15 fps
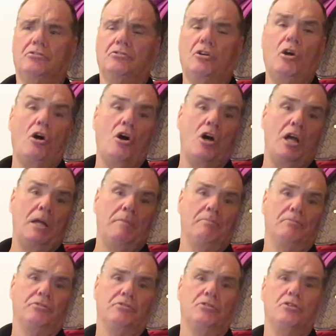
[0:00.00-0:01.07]

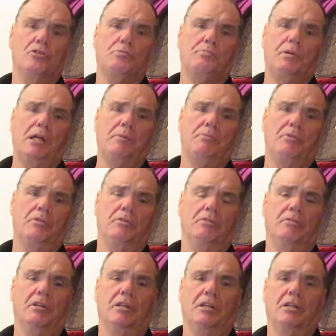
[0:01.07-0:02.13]
Times
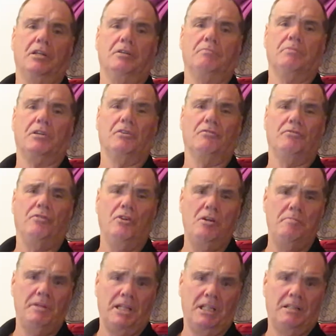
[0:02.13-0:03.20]
newspaper
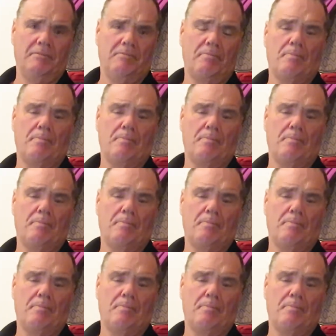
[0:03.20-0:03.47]
confirming